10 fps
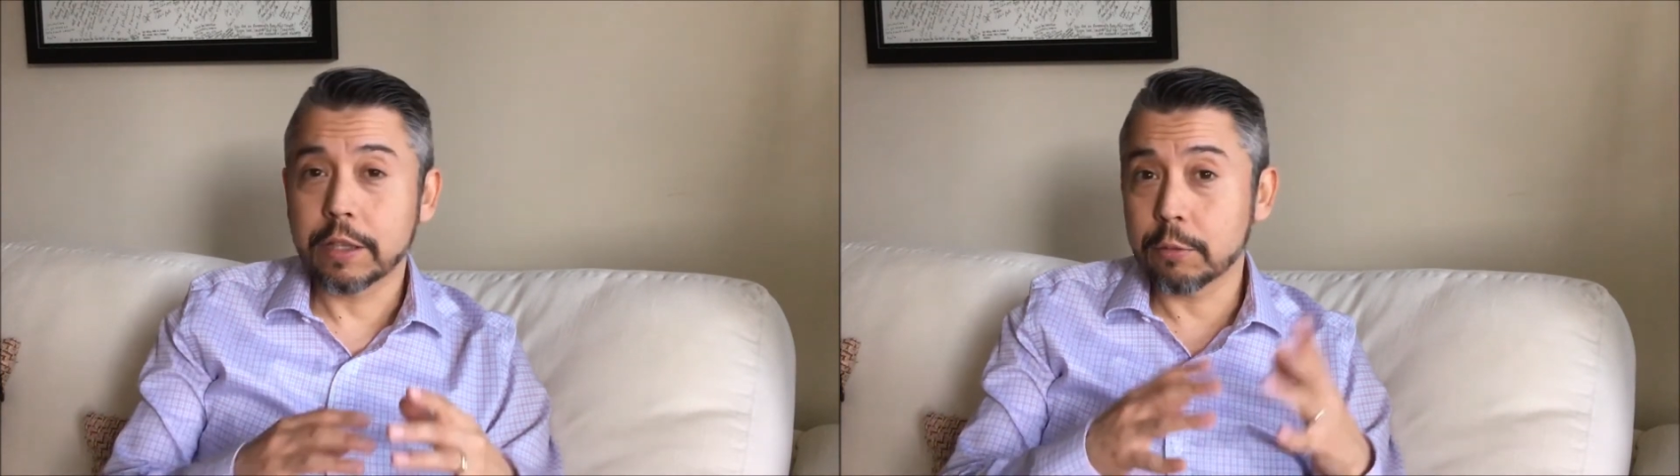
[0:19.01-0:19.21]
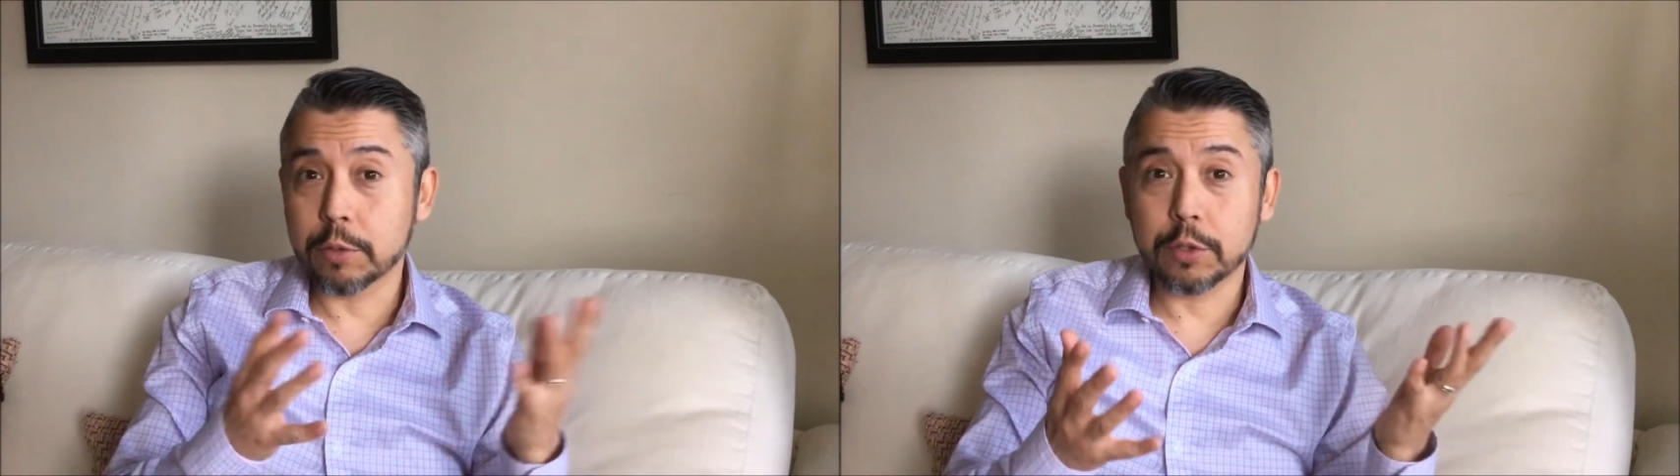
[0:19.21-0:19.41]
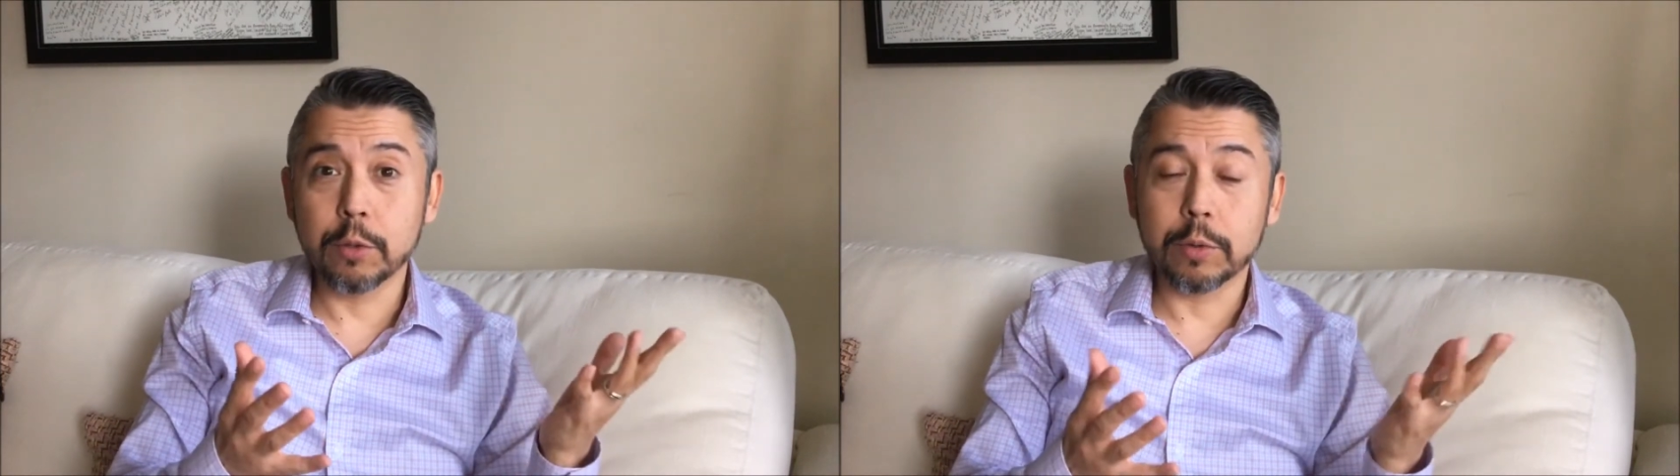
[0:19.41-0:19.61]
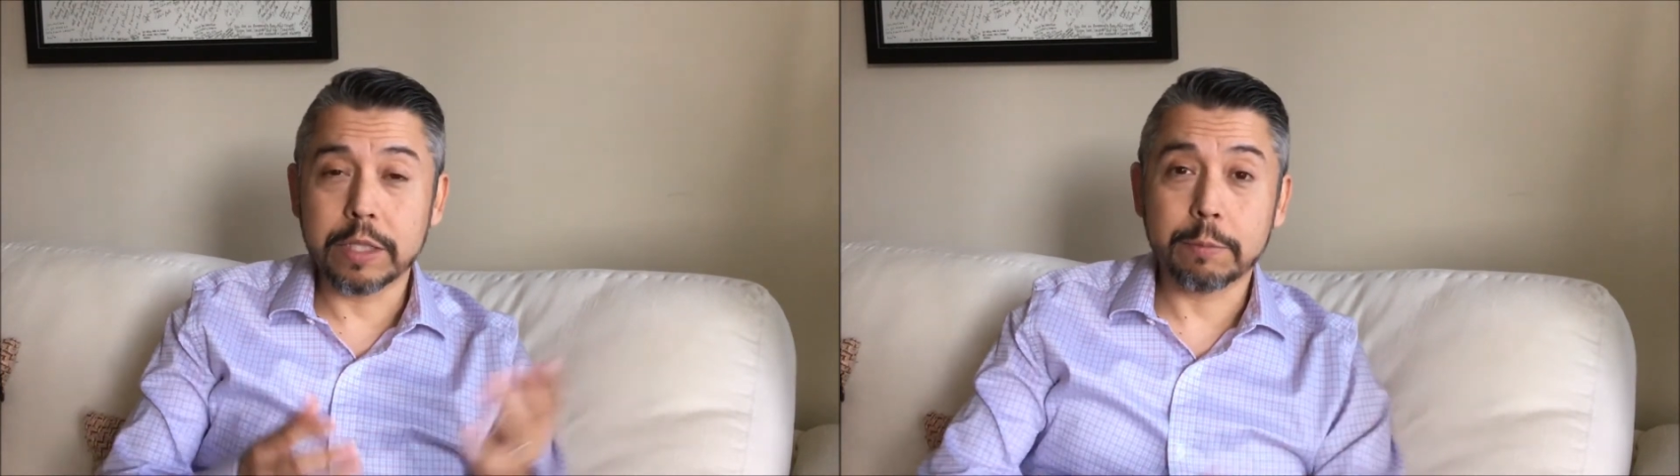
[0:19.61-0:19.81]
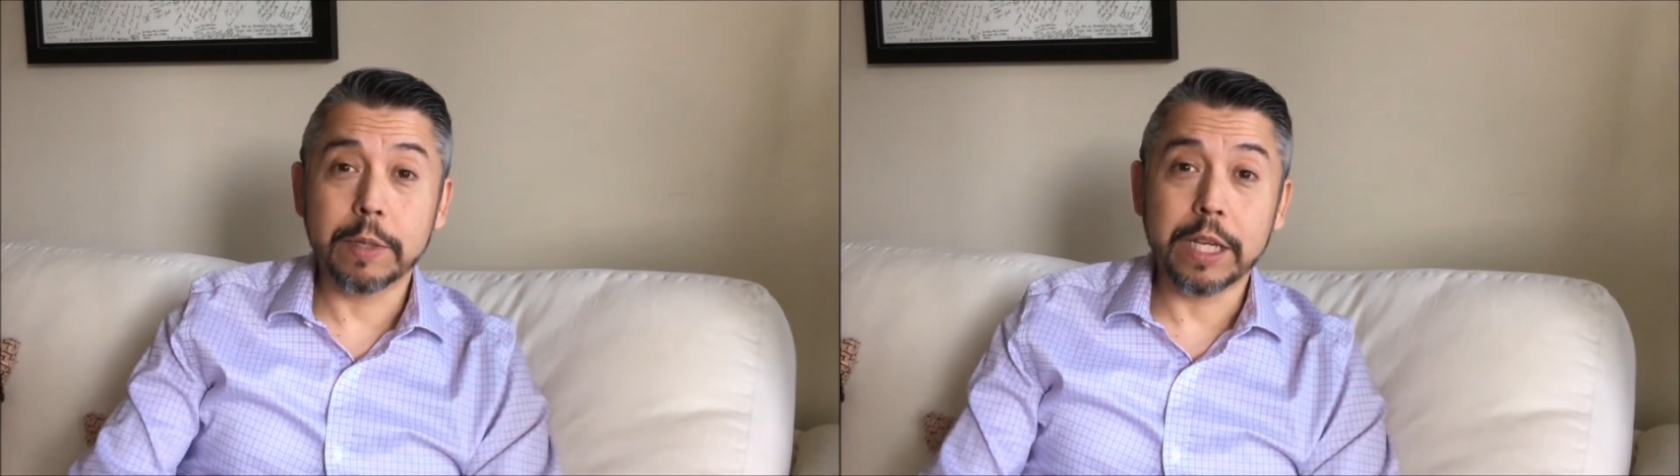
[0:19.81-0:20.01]
There was no
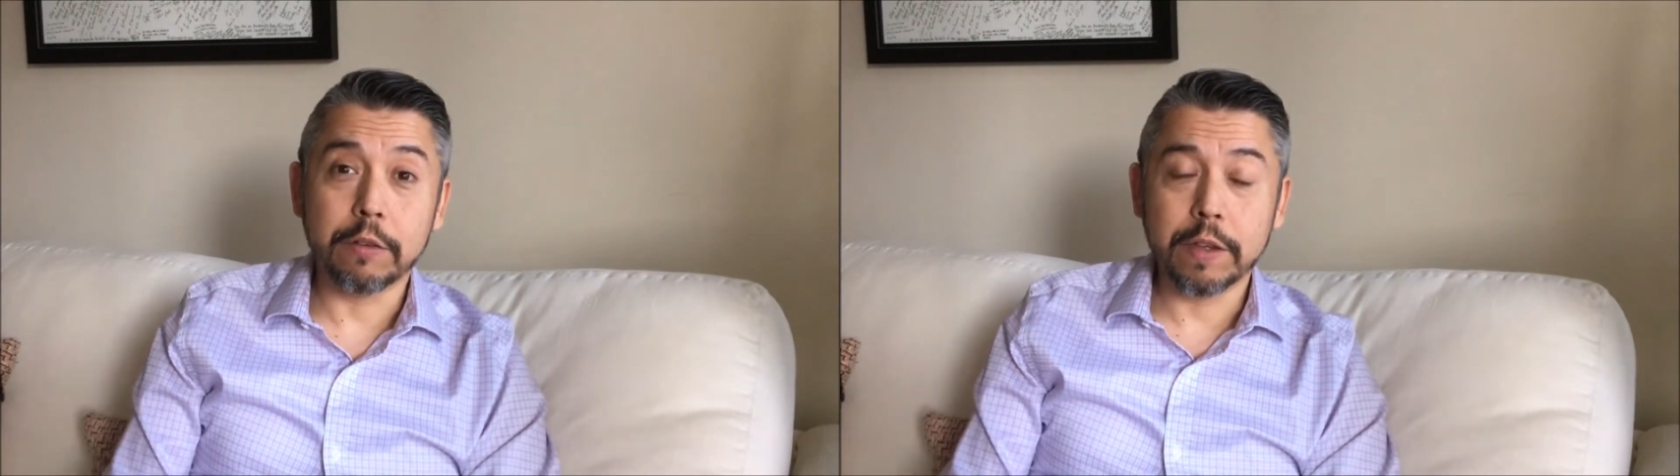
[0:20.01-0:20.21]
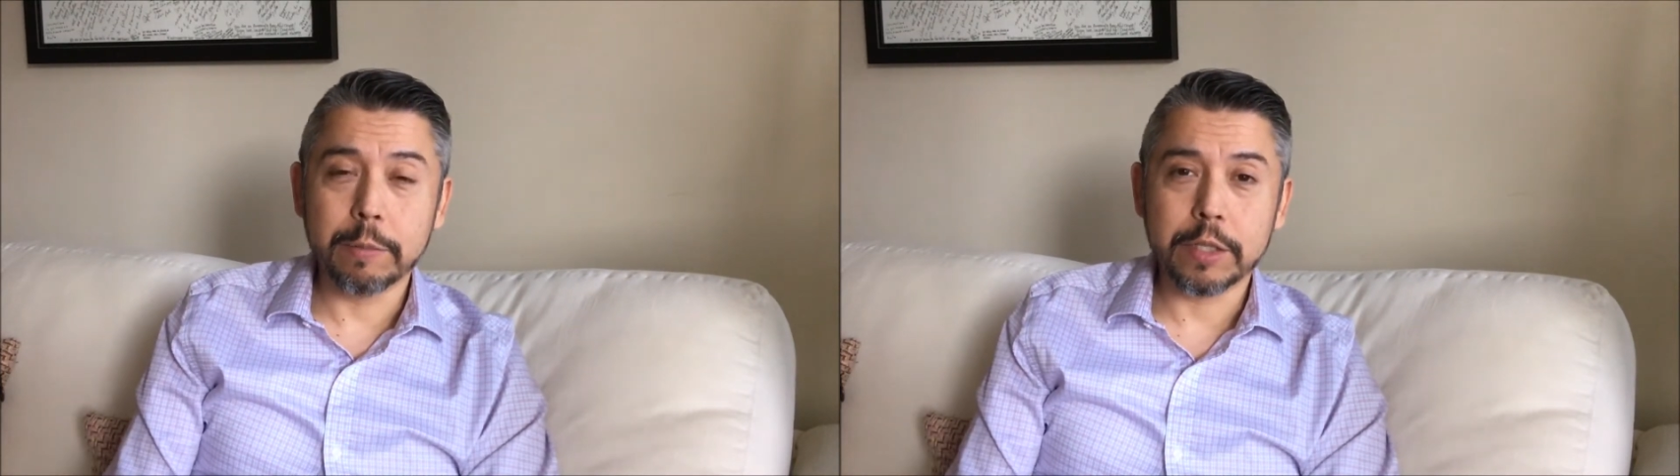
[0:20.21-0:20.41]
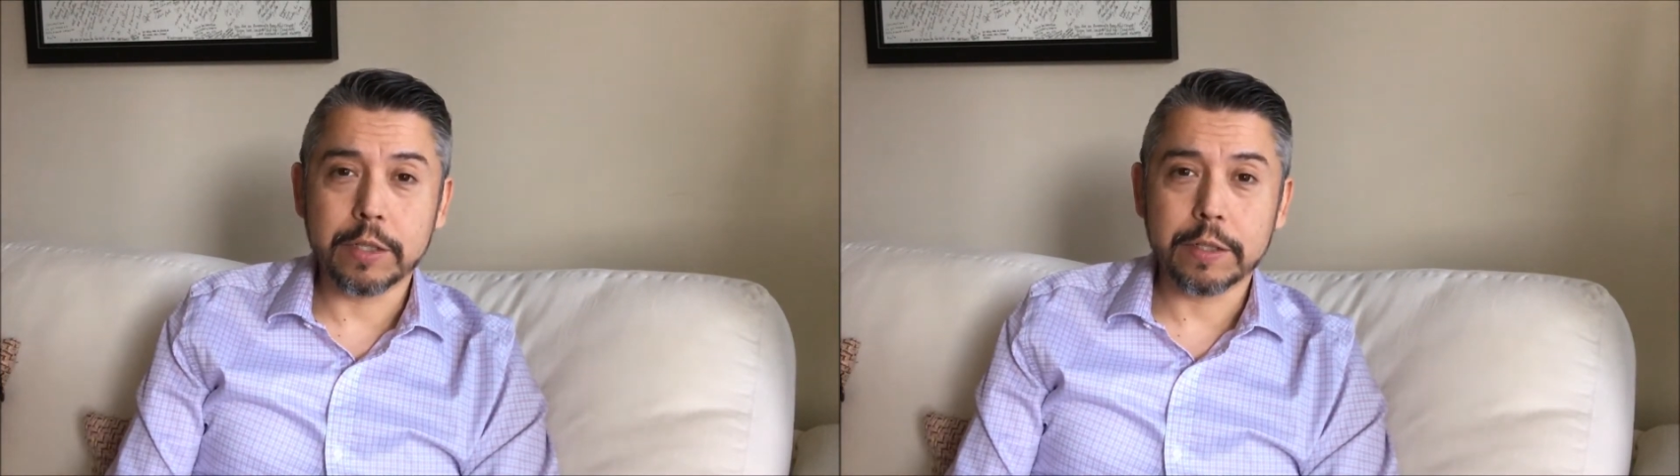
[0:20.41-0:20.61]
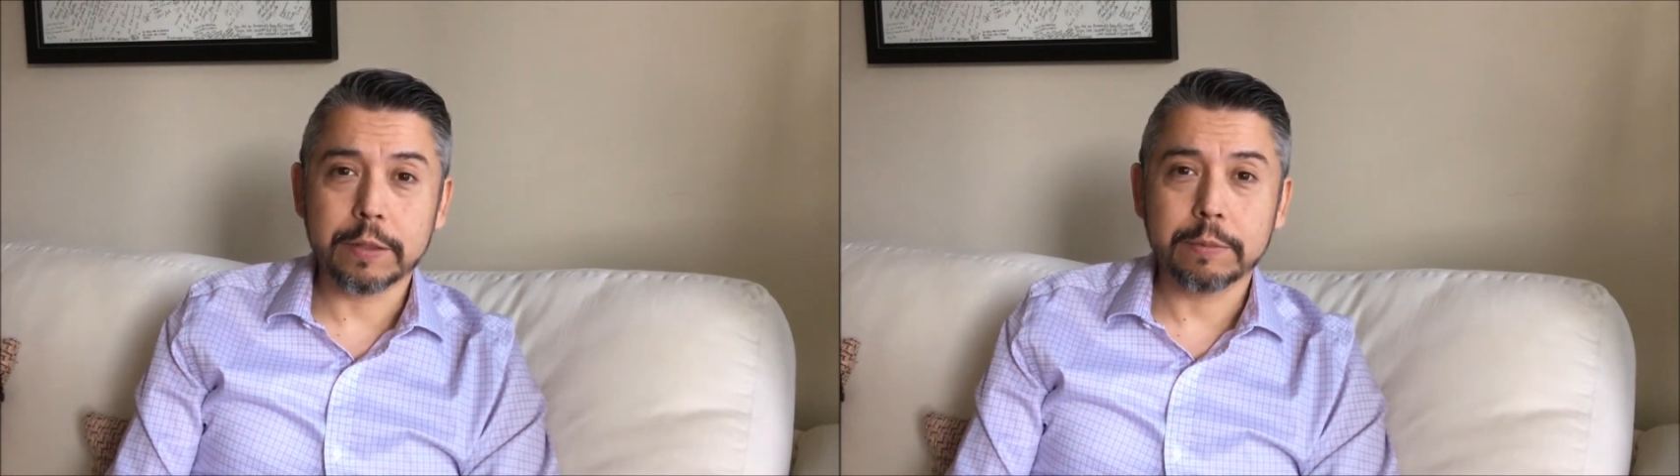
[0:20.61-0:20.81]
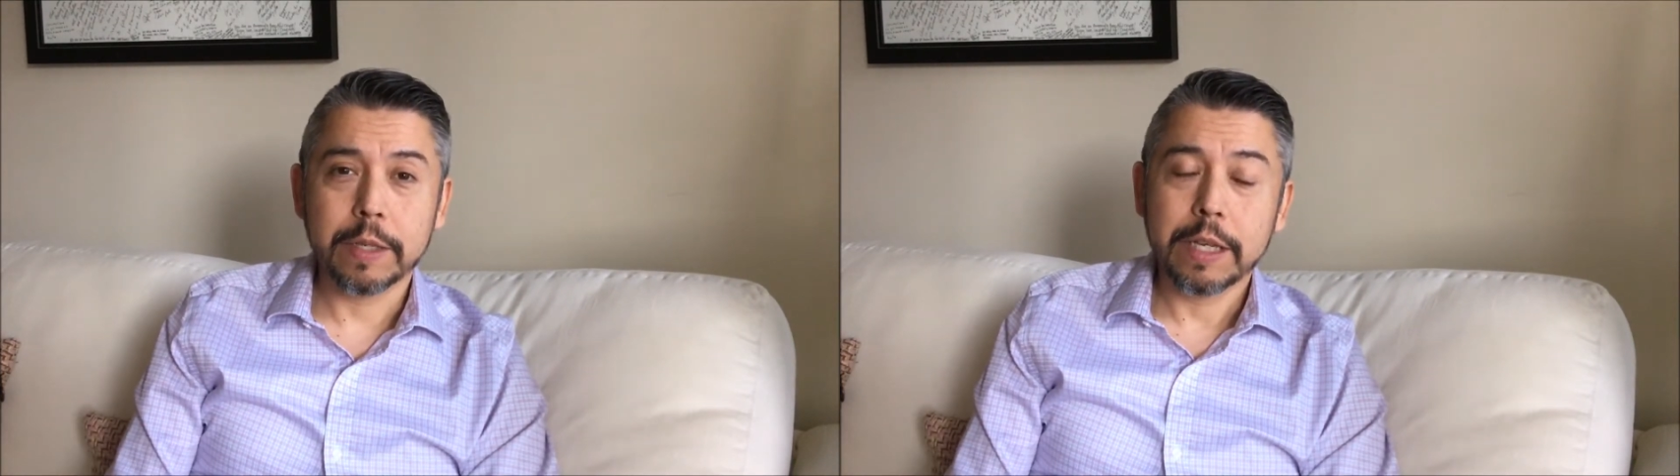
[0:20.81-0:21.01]
display of images.